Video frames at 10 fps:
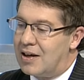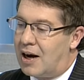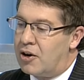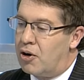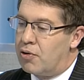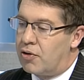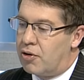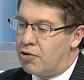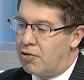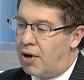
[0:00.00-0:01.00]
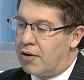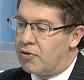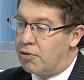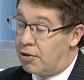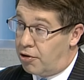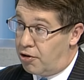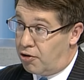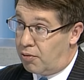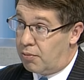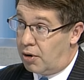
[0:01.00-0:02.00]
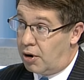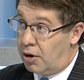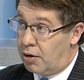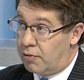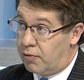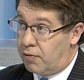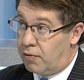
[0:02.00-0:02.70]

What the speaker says: know that there's a lot of criticism of